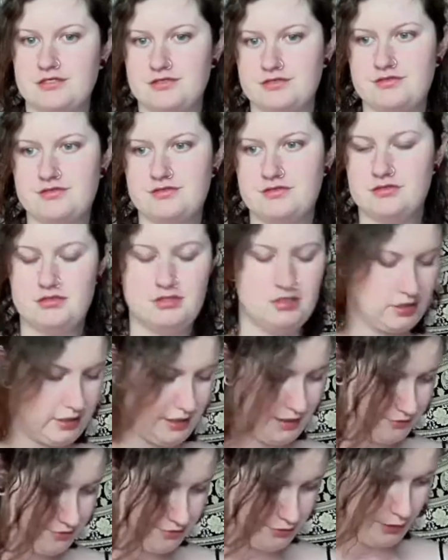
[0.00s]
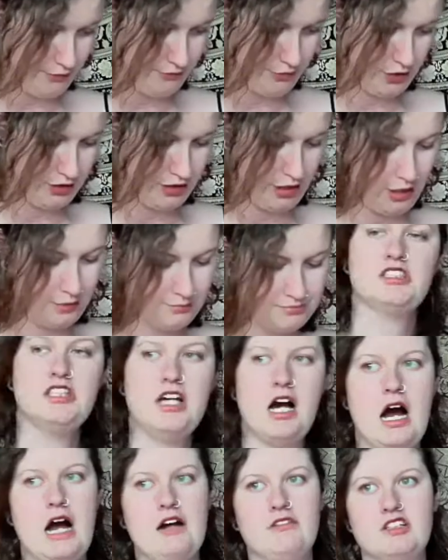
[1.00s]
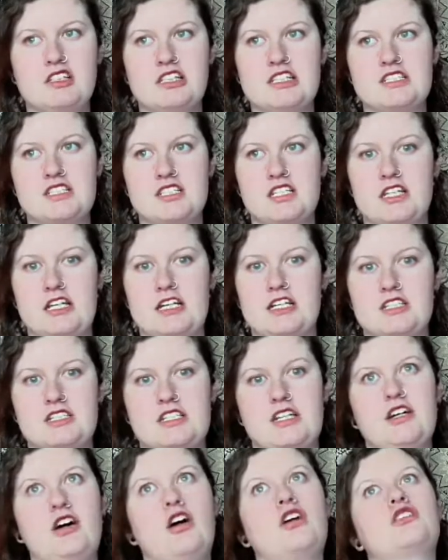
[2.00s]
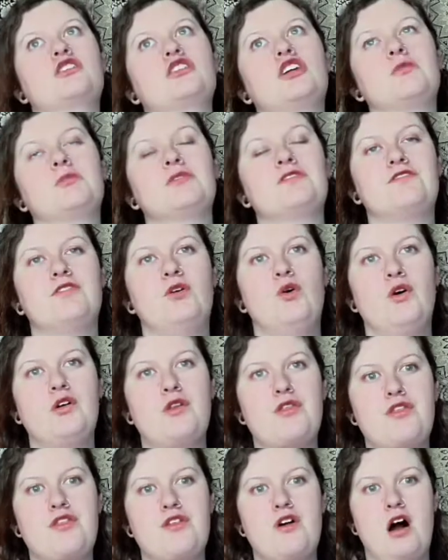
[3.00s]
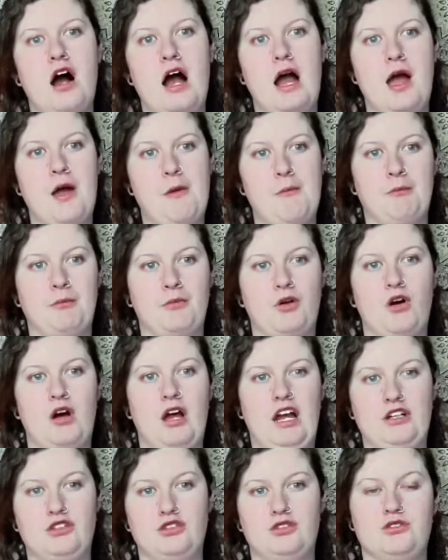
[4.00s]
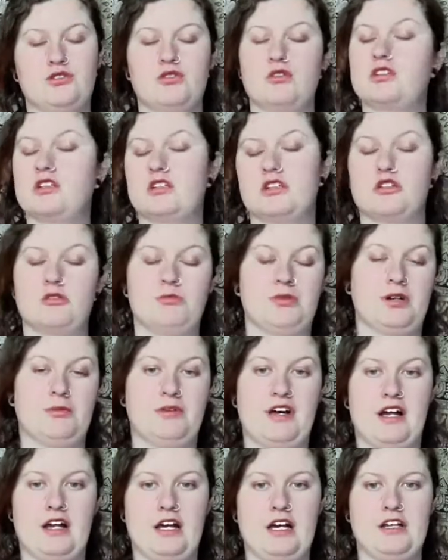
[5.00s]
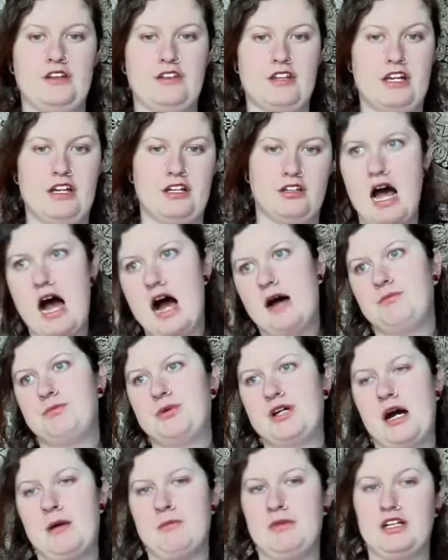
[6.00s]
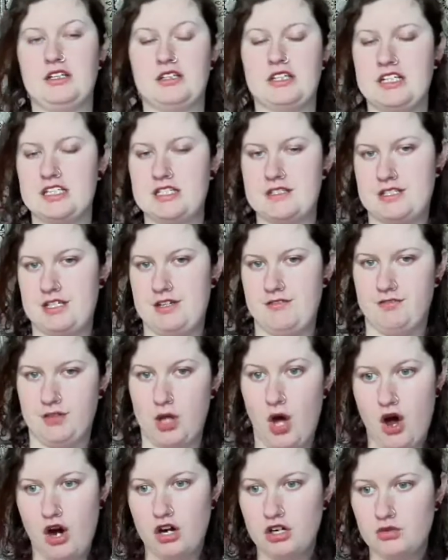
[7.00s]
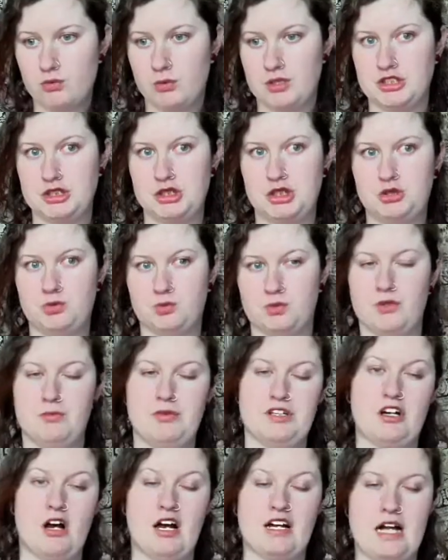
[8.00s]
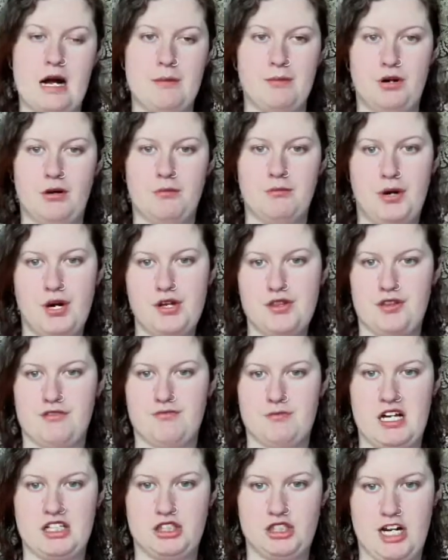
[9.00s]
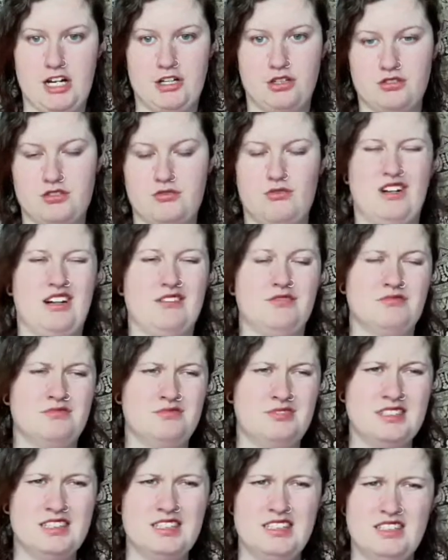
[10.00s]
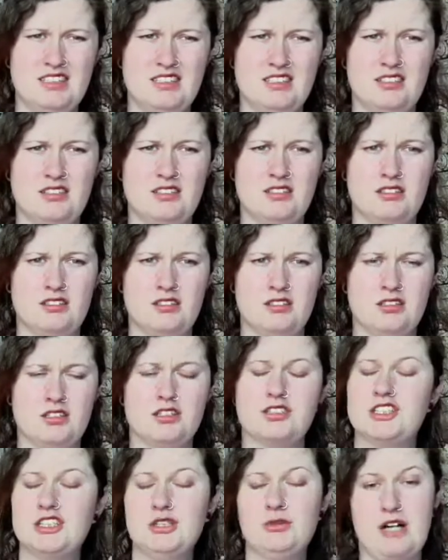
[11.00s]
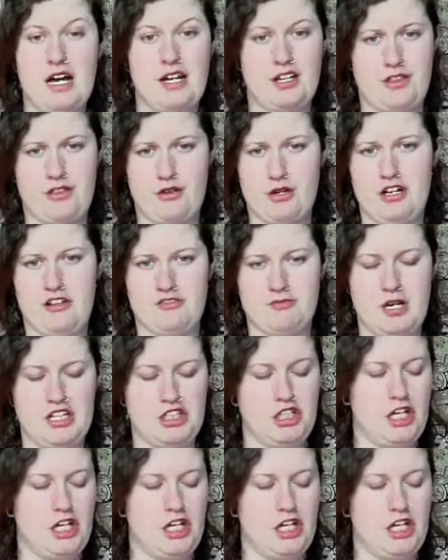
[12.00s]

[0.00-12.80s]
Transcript: of like forever ago. Yeah, I released Legacy October 4th. I'm going to talk a little bit about it in the upcoming Legacy vlog, which will be going up on both of my channels, well, 2 out of 3 of my